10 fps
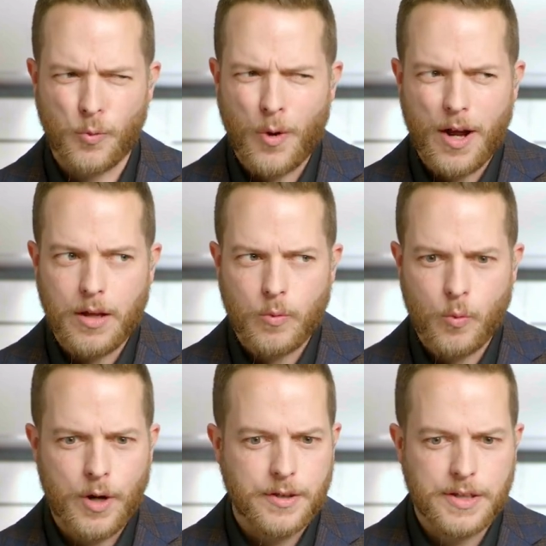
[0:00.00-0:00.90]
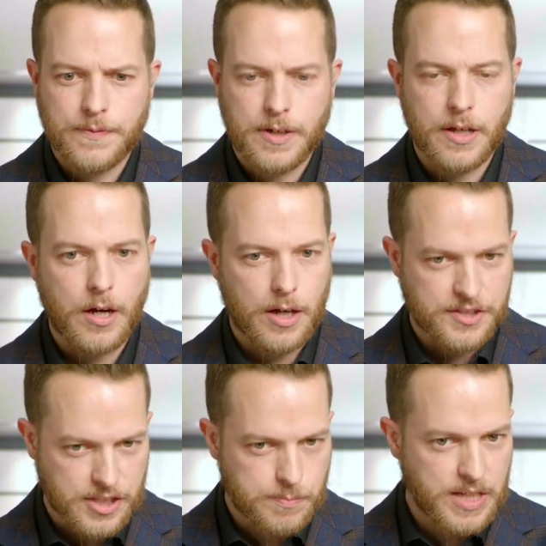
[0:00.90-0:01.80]
Where do these fit in?
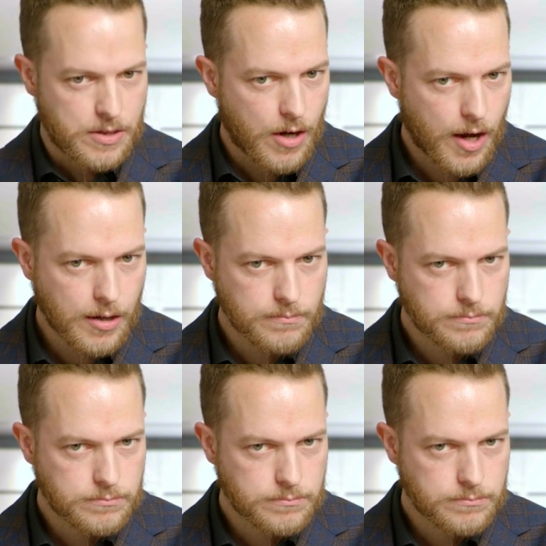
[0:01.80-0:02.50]
Is this being taught?